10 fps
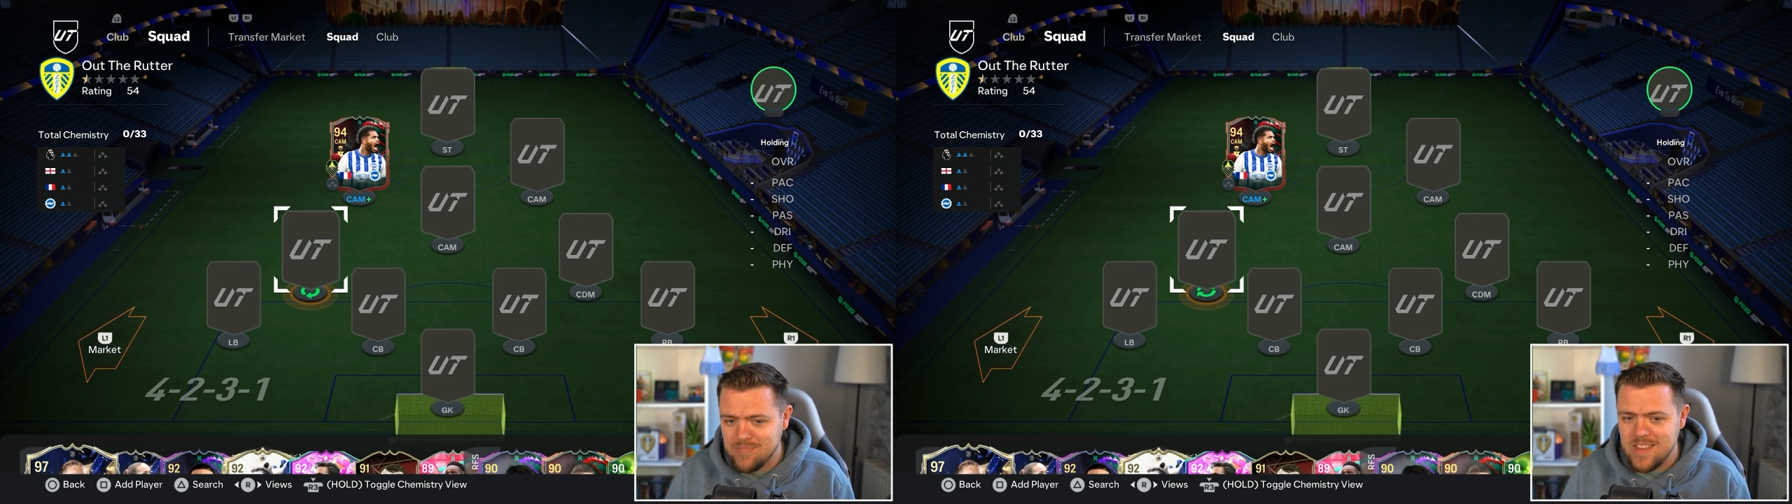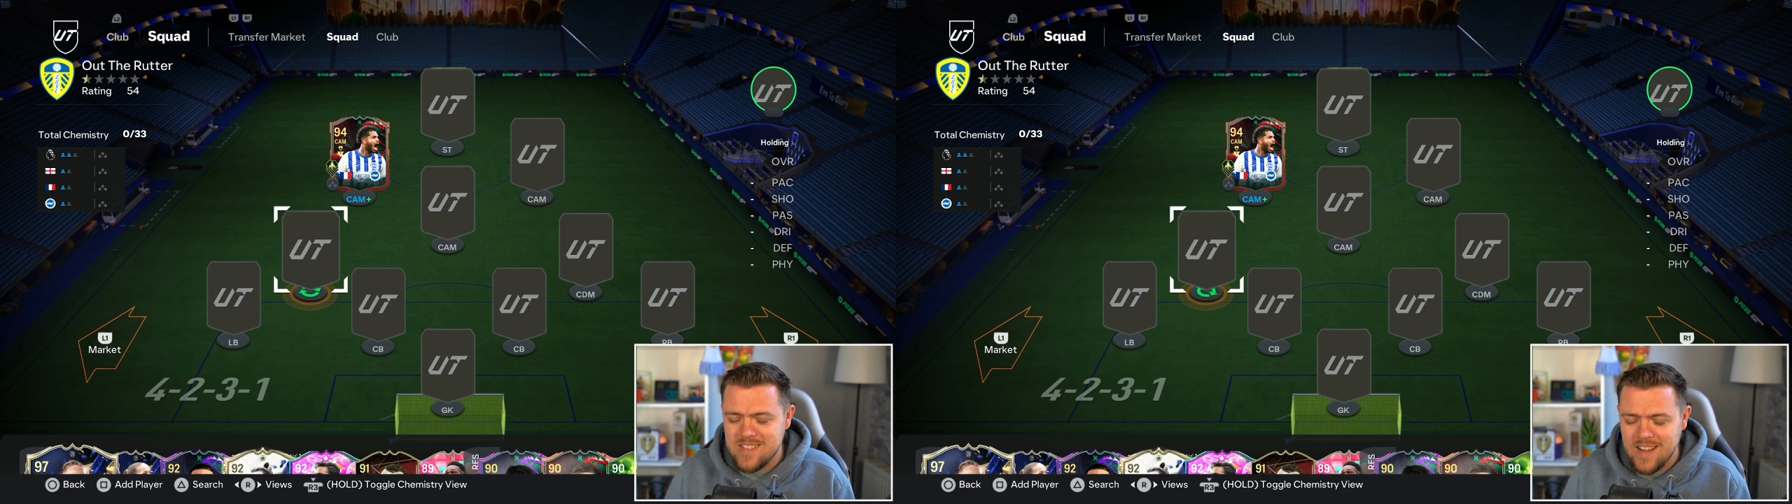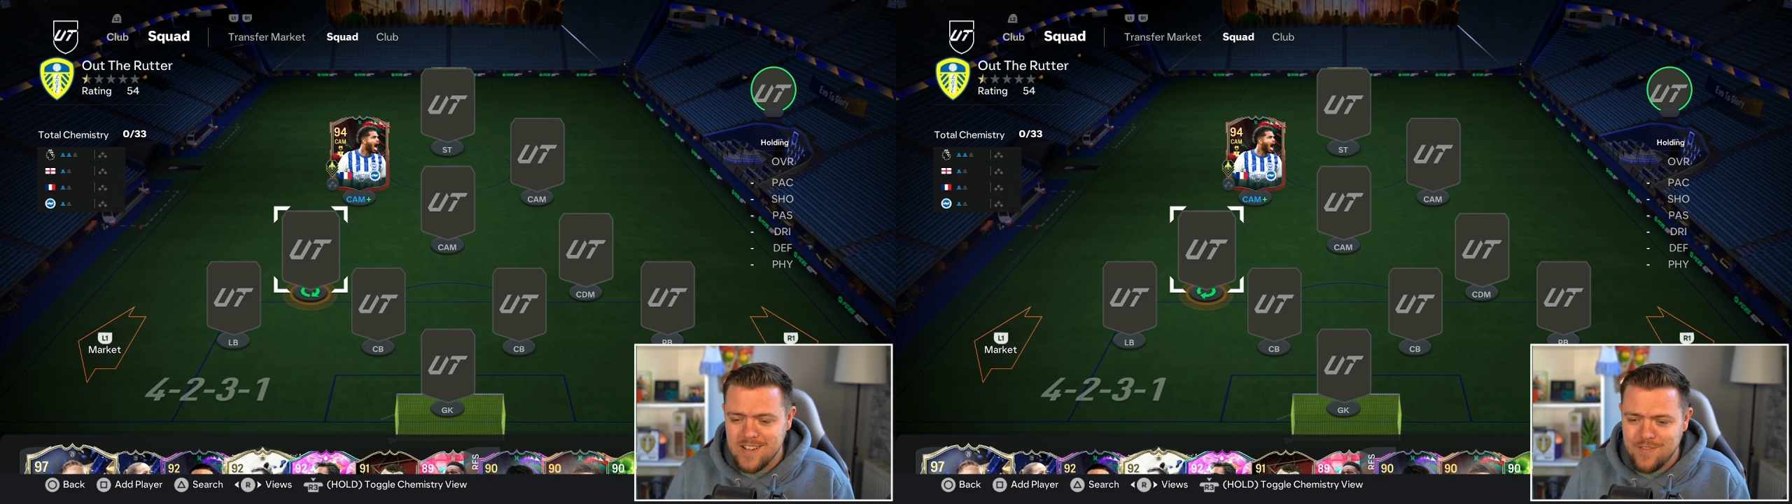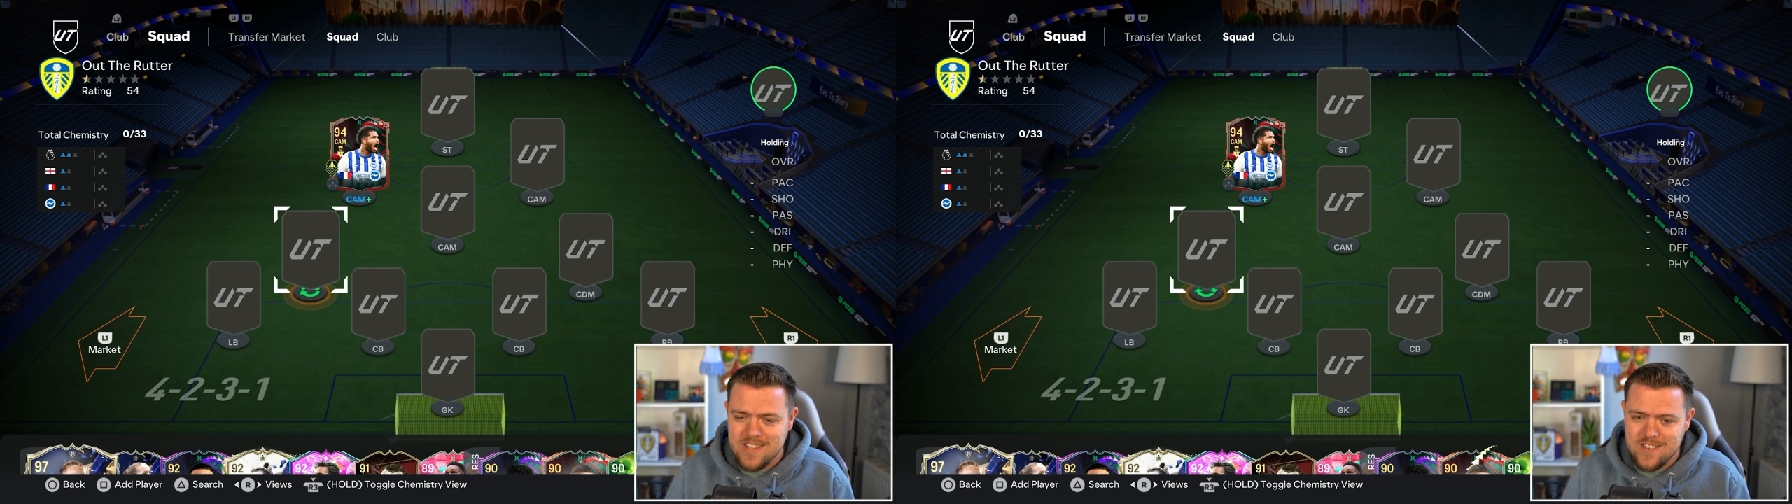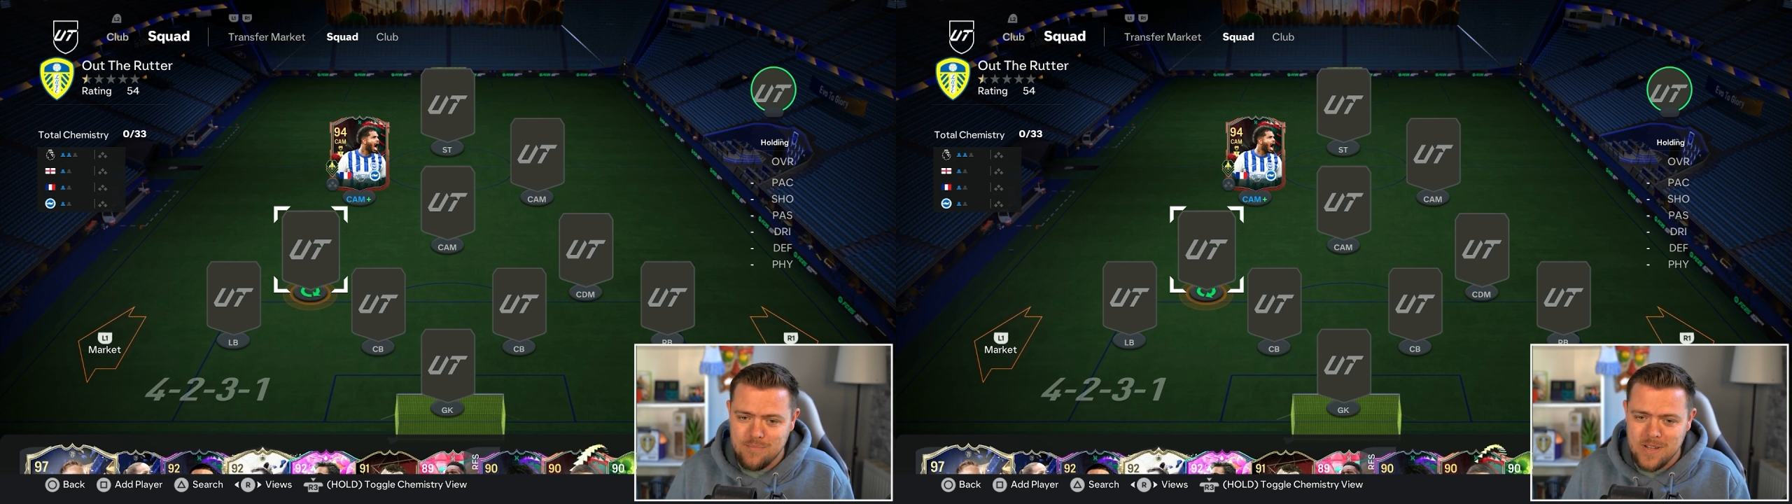centre
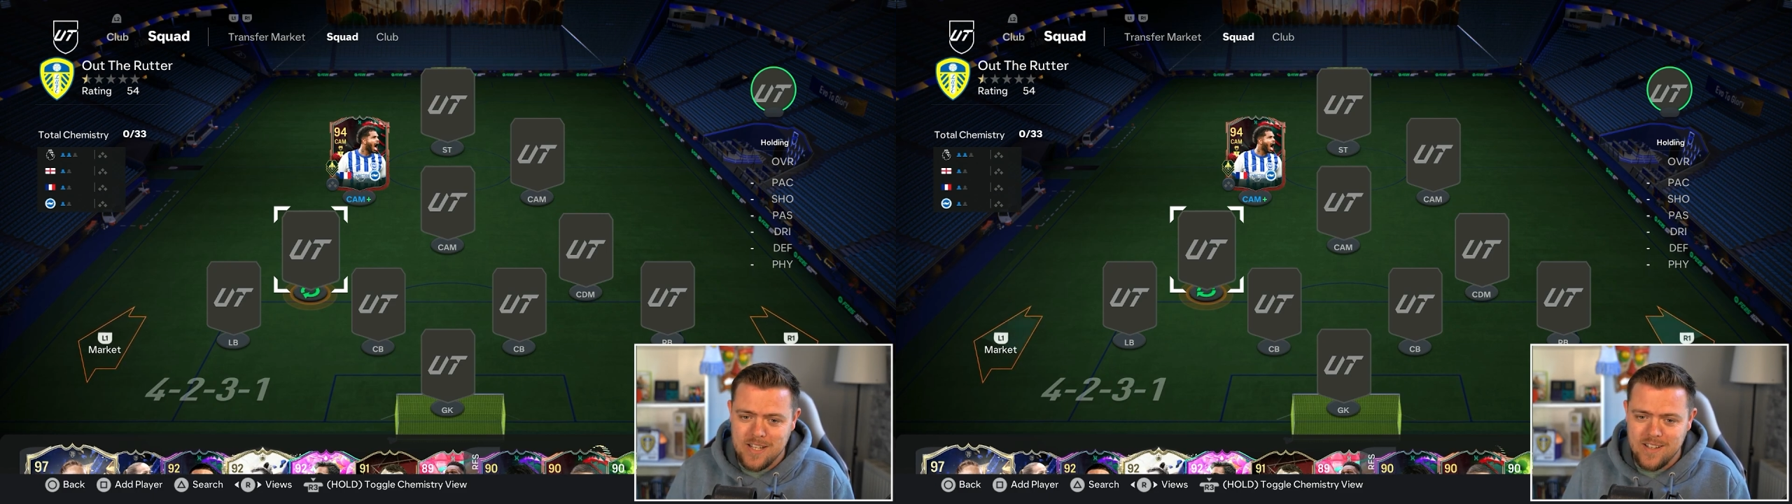defensive mid